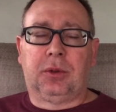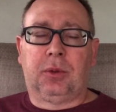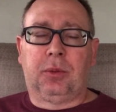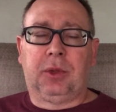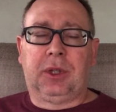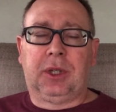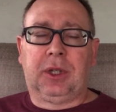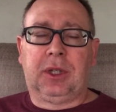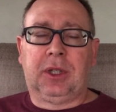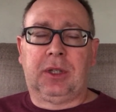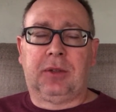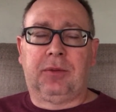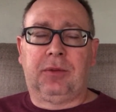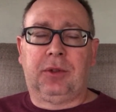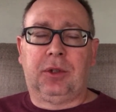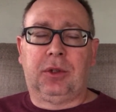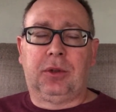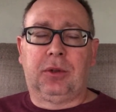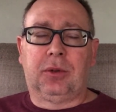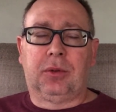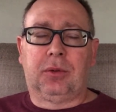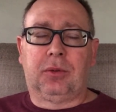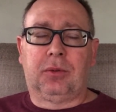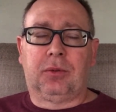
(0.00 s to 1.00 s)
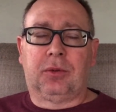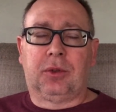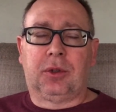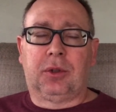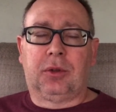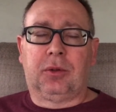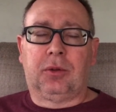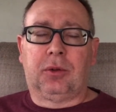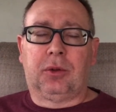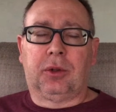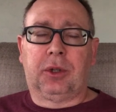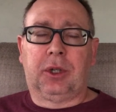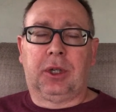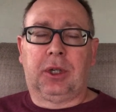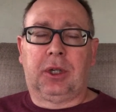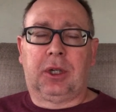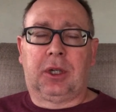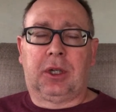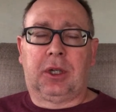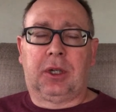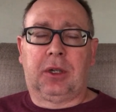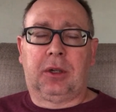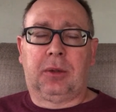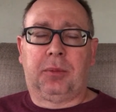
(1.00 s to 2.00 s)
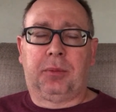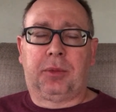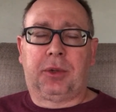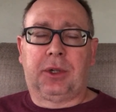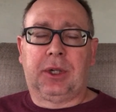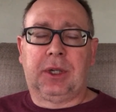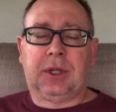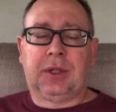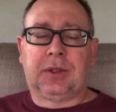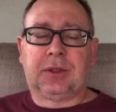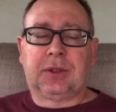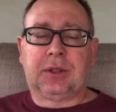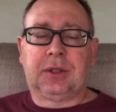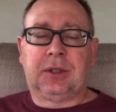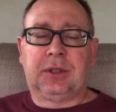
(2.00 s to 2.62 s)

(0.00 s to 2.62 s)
And we give you the glory and honor and praise.